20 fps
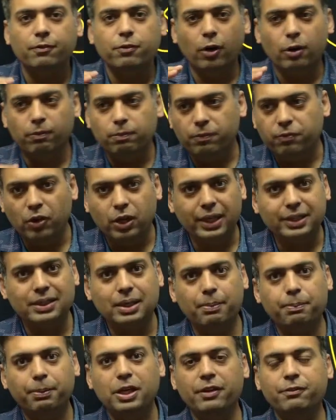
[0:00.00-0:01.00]
from, for
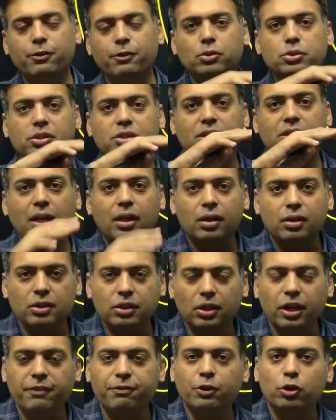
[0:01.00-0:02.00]
example, if
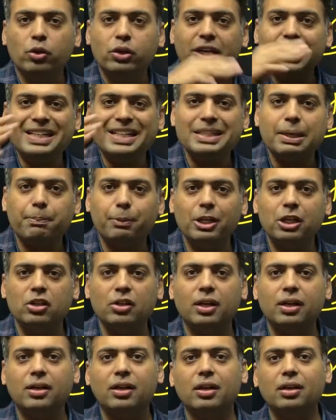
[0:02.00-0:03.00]
you reach a
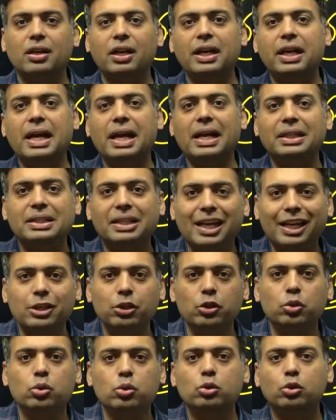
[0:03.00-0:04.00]
particular country and
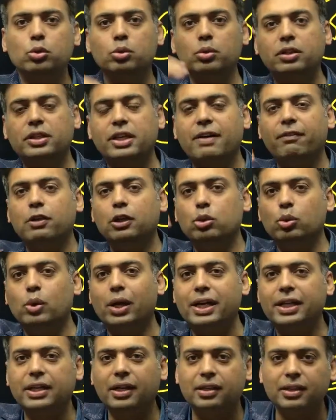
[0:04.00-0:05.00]
then you to travel
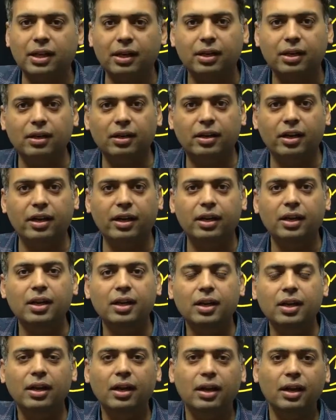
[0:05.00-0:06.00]
to any other country
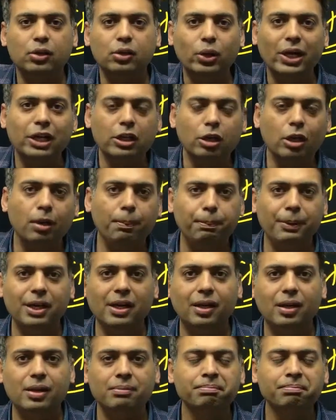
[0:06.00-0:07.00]
to get your
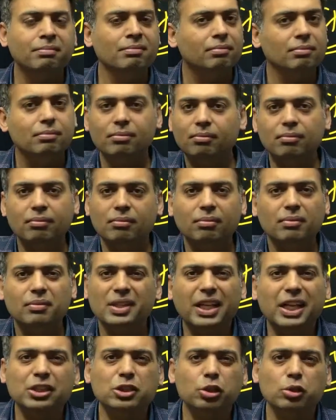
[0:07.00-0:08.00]
PR.
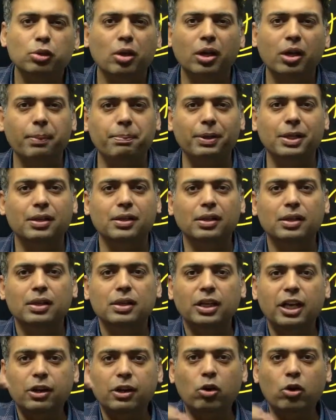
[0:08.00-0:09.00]
That should not happen.
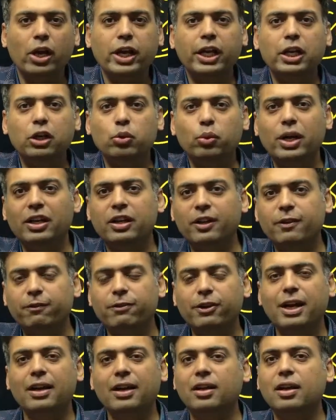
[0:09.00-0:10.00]
Going to a
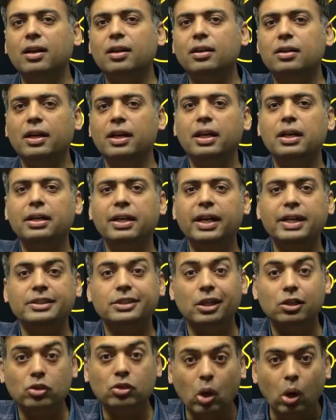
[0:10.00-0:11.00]
different country
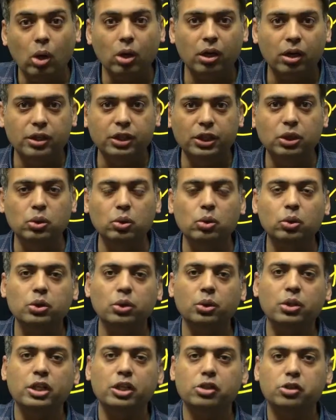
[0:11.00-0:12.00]
takes a toll on you.
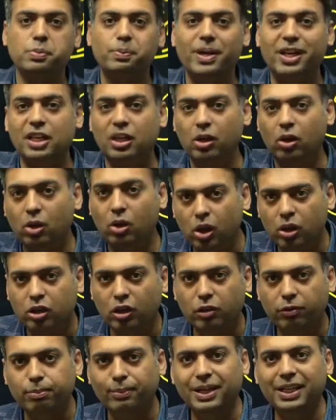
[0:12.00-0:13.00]
You need to spend a lot
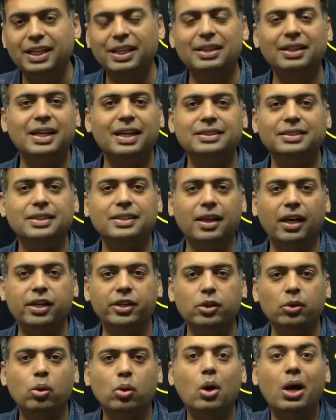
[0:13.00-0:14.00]
of money in that
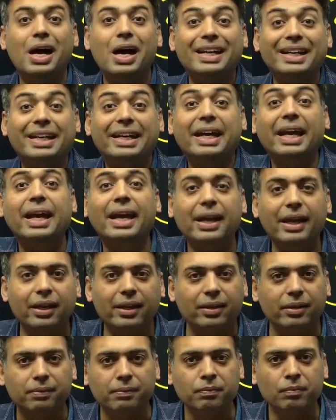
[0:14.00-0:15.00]
scenario
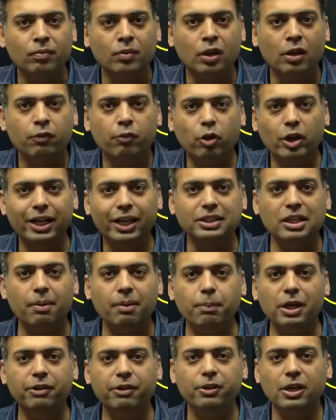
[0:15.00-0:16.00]
again. For
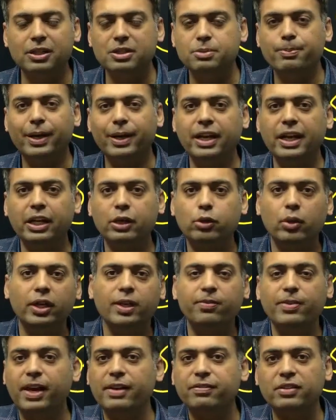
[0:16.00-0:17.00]
example, if you are spending
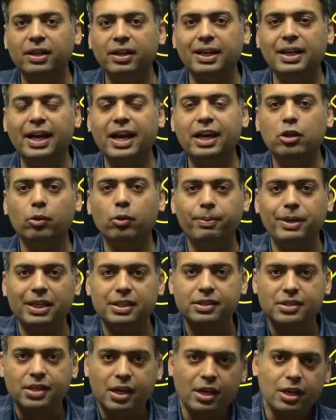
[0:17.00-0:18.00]
25-30 lakh
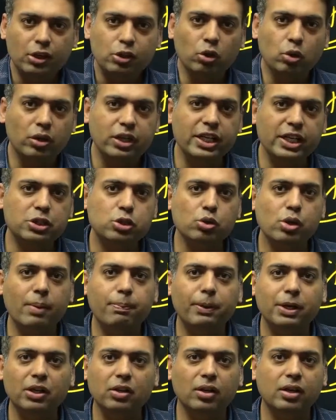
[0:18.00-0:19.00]
rupees to reach to
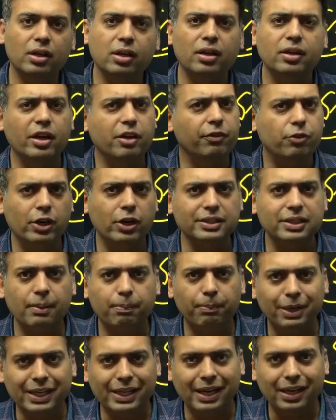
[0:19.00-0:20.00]
a particular country, for
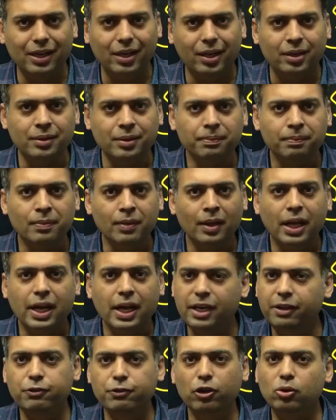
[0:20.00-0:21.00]
example, Canada,
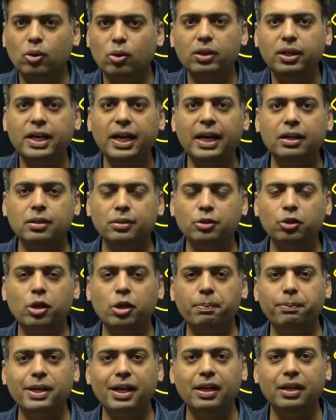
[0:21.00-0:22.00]
and if you don't get
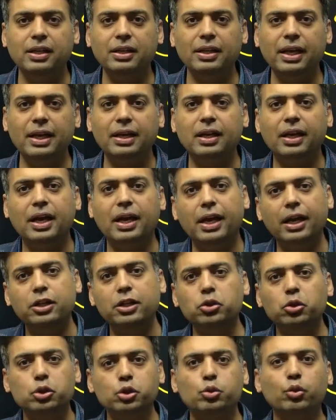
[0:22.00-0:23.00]
your PR in Canada
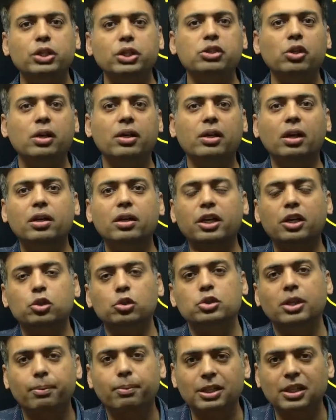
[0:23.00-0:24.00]
and you switch your country
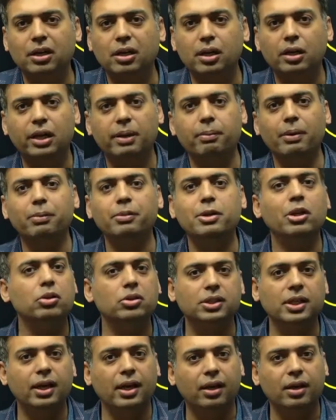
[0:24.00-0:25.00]
to some other country, maybe
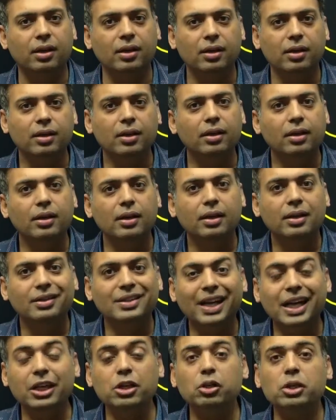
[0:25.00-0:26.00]
New Zealand,
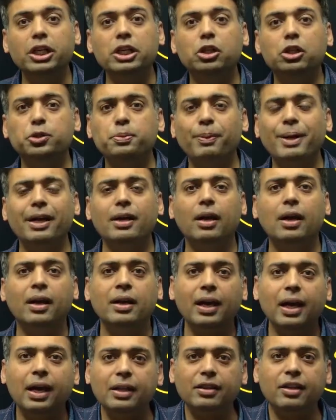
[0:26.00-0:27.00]
then you need to spend
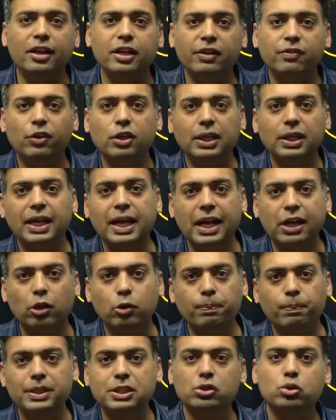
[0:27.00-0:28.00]
again 30-40 lakh
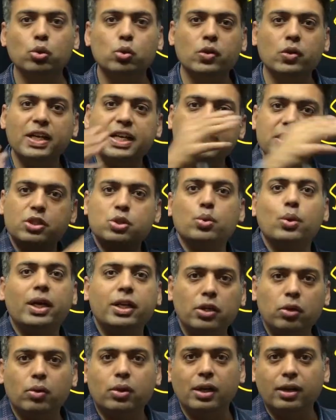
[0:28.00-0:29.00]
rupees to reach to
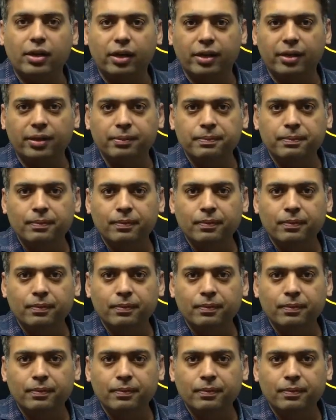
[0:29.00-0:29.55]
a new country.